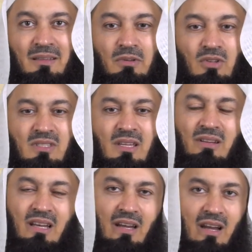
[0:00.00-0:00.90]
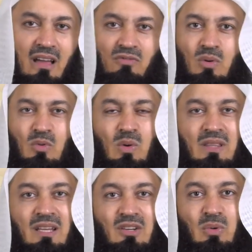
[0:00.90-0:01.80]
because they're in love with
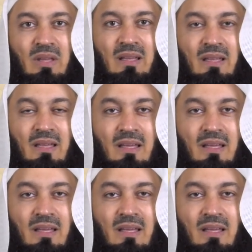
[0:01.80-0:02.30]
what they're doing.